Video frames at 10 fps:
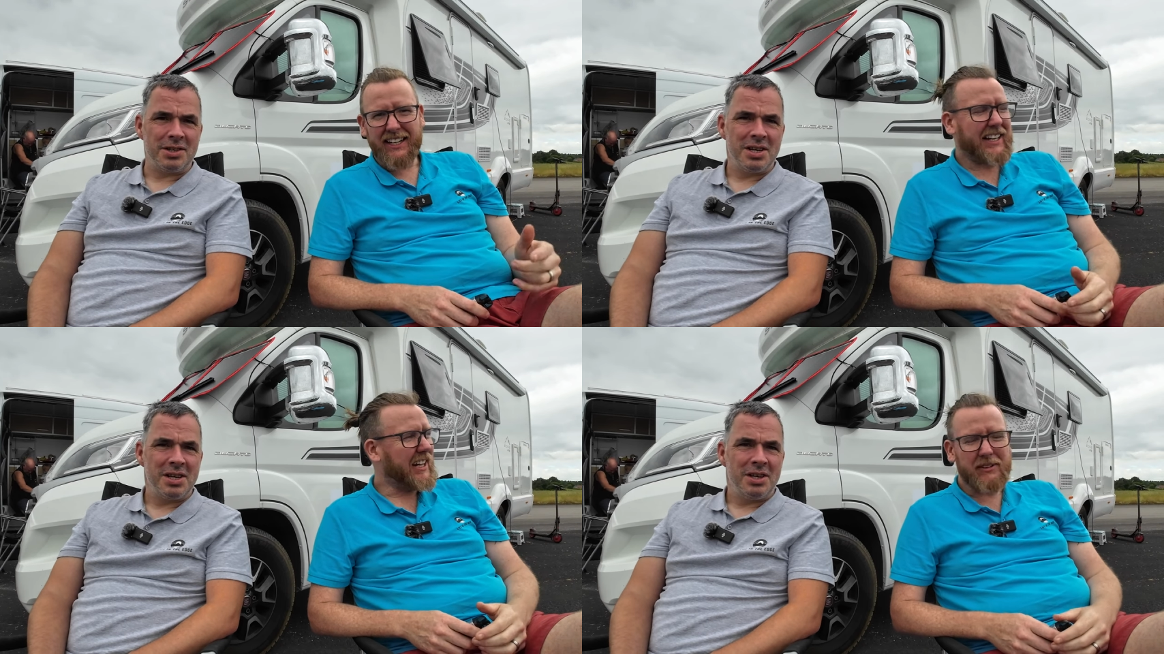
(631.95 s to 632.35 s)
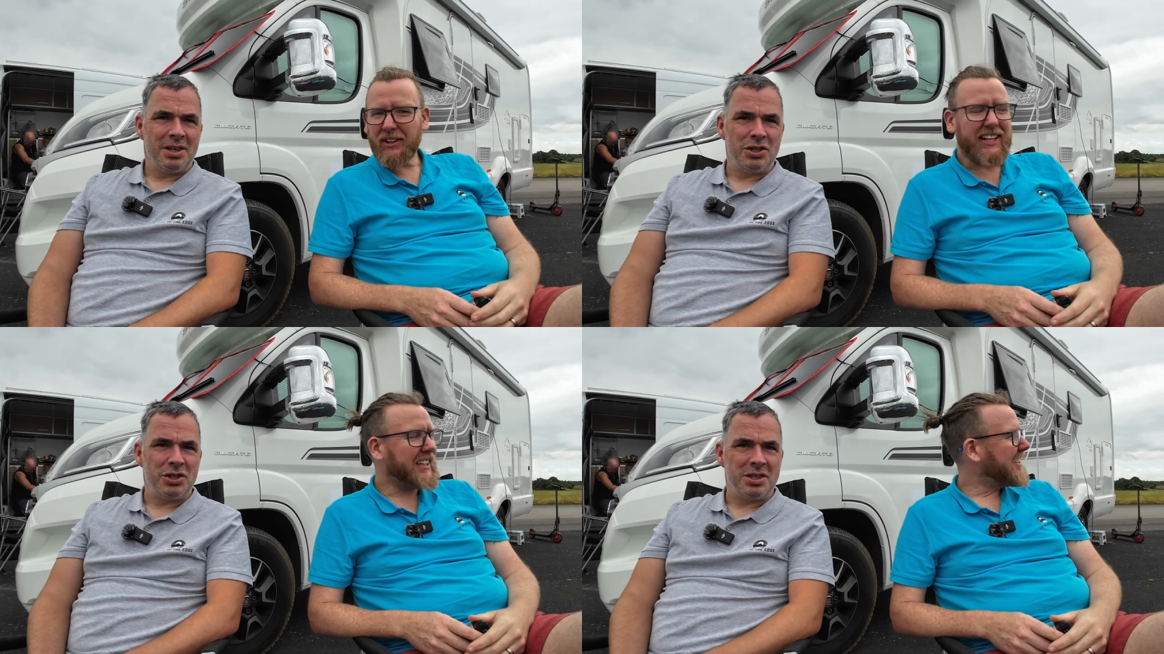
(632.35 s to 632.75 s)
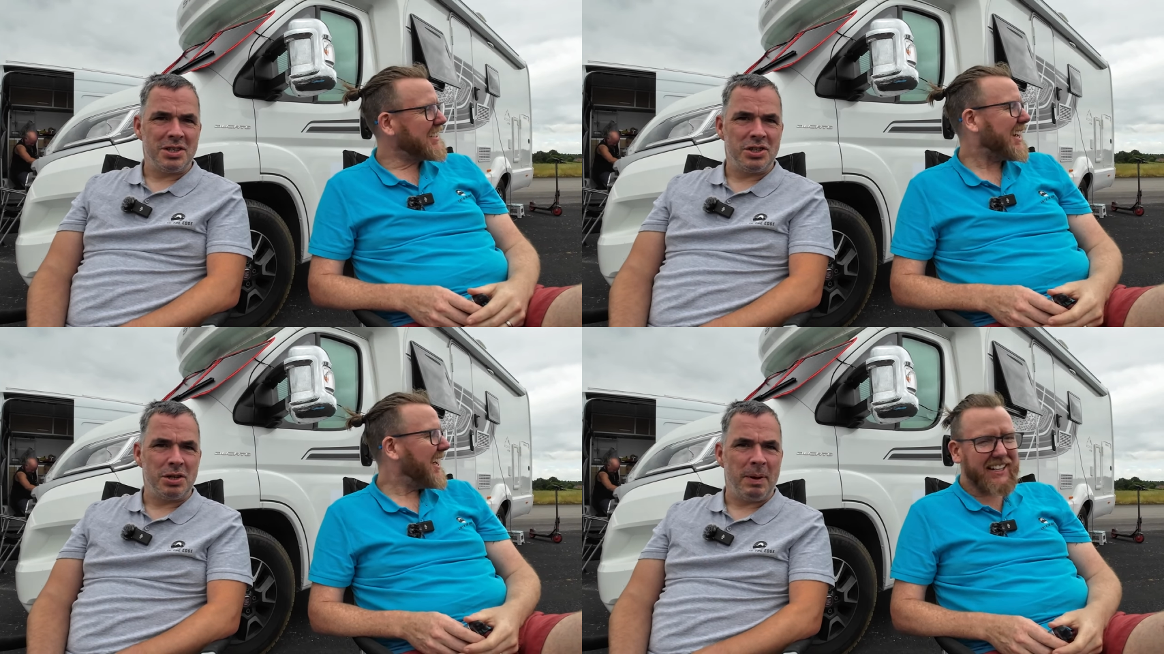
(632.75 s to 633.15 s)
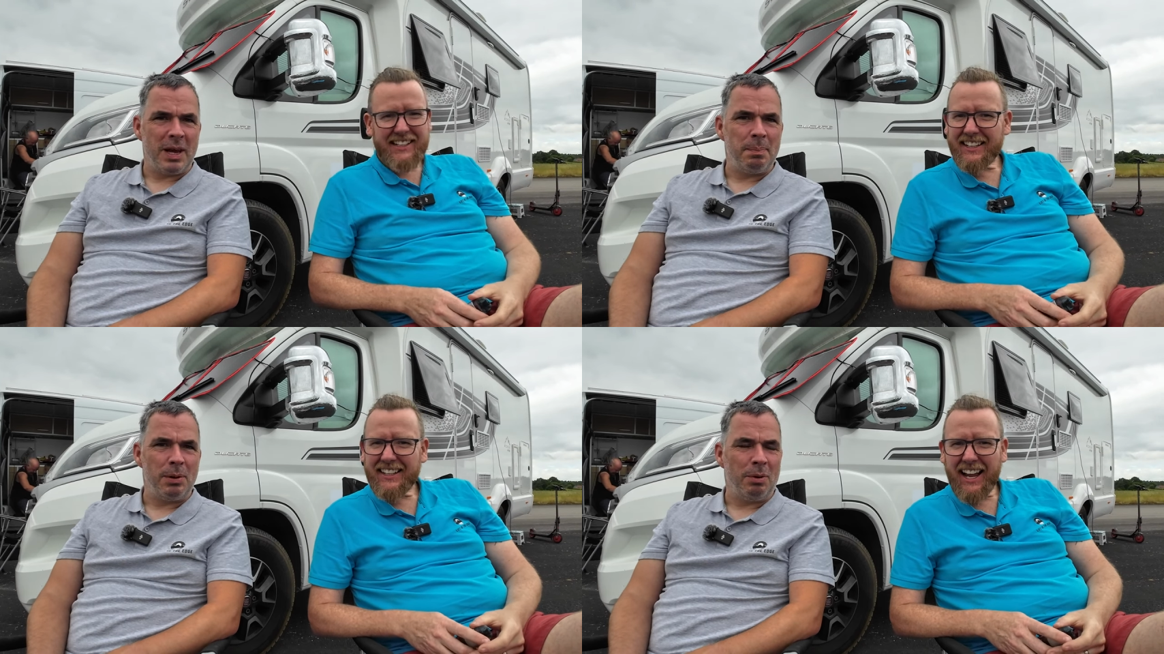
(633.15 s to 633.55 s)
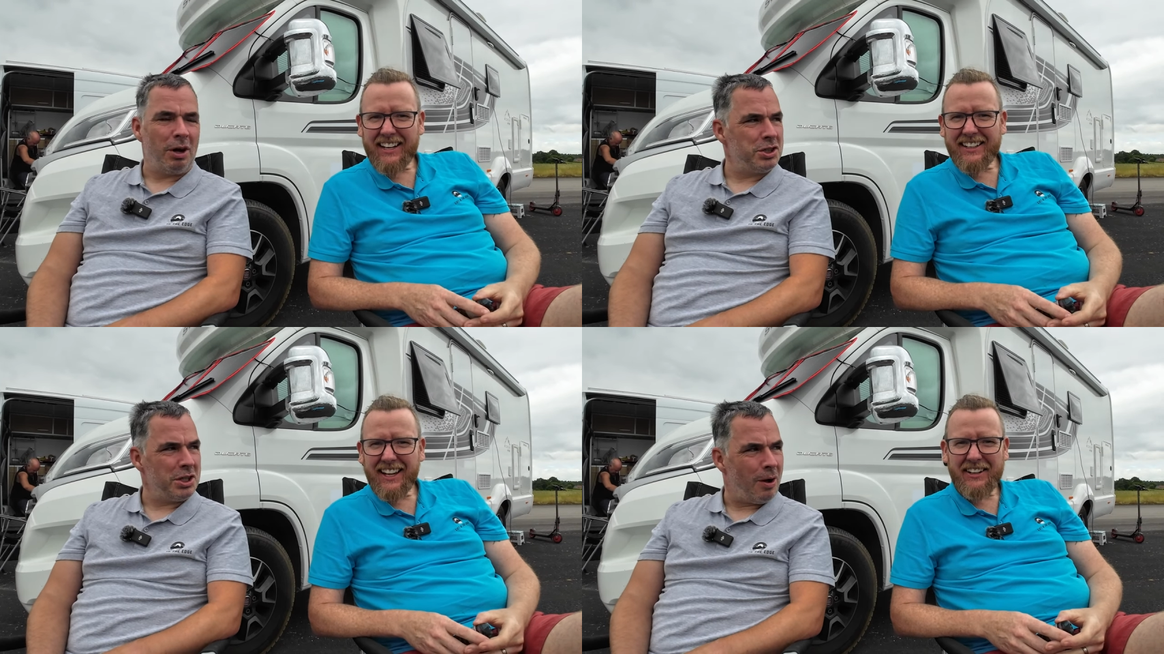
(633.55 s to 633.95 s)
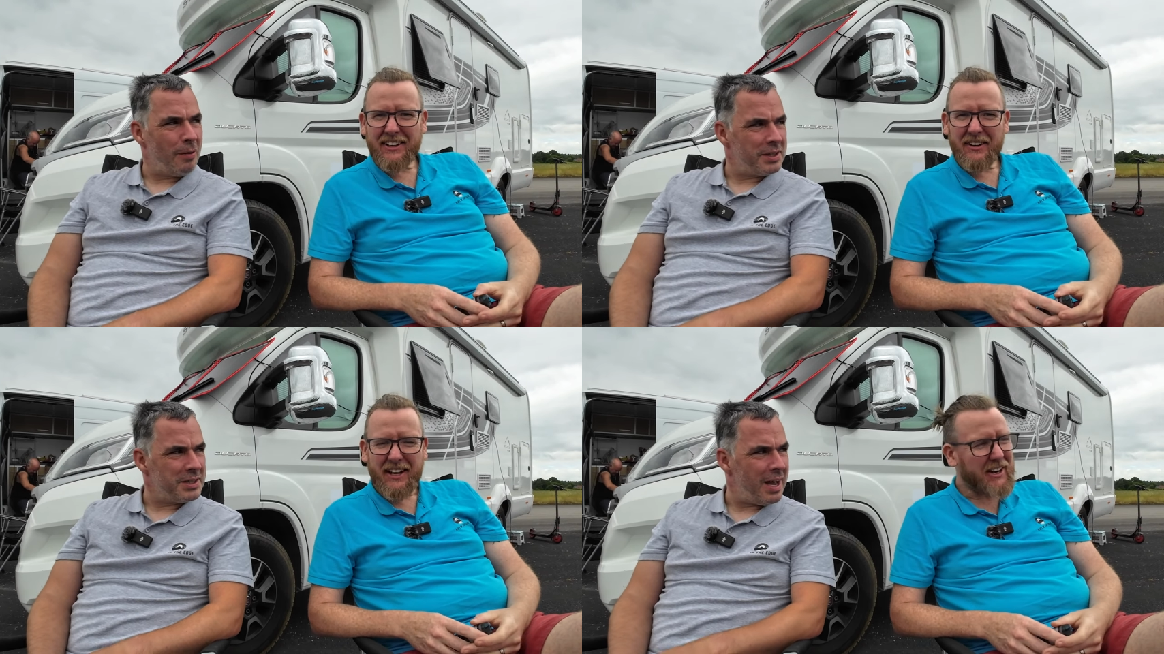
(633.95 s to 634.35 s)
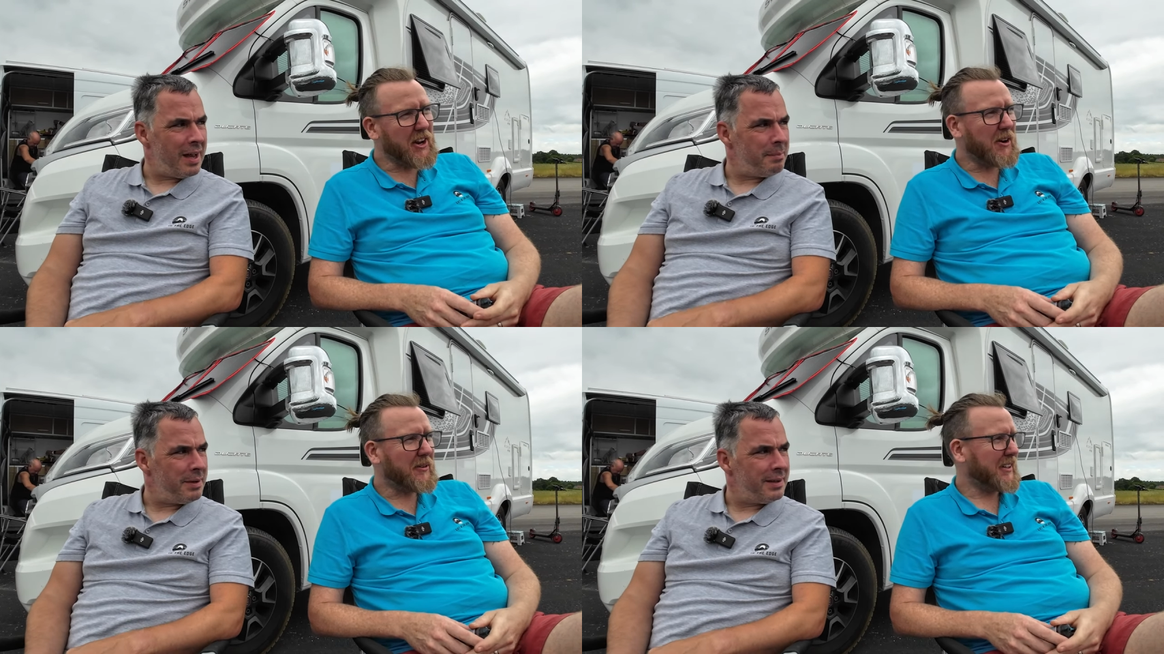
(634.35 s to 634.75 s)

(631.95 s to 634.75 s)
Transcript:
Speaker 1: I keep looking to the side. people watching I know, all the time. I know, I